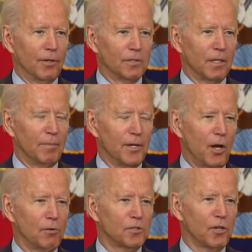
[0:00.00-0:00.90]
There's going to
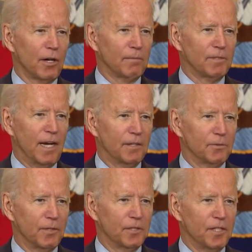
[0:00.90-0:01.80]
be no
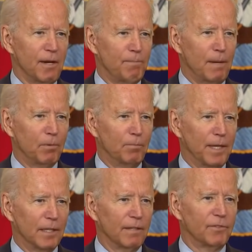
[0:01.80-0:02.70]
circumstance where you see people
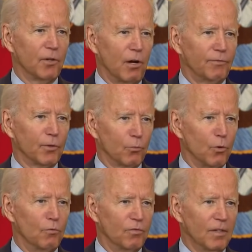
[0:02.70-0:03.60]
being lifted off the
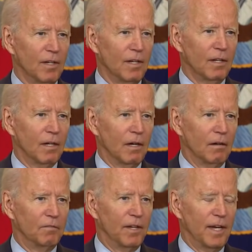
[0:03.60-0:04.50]
roof
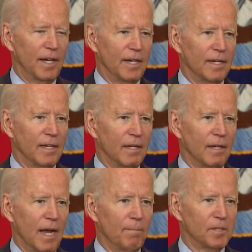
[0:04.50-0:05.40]
of a
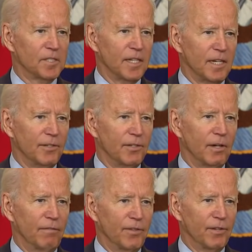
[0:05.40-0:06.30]
embassy
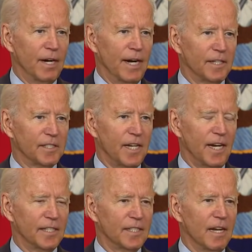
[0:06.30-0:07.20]
the, of the United
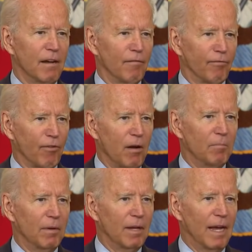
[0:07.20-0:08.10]
States
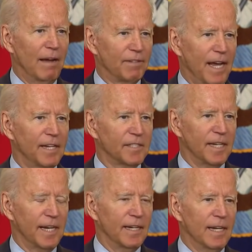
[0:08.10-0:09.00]
from
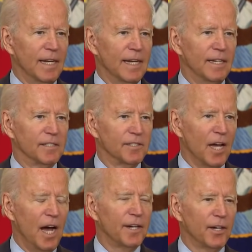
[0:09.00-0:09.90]
Afghanistan. It
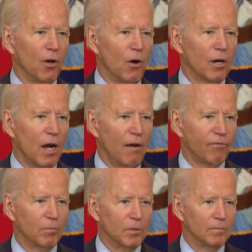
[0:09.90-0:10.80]
is not at all
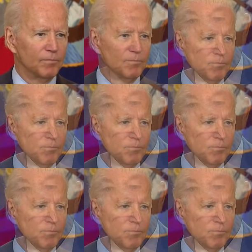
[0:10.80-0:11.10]
comparable.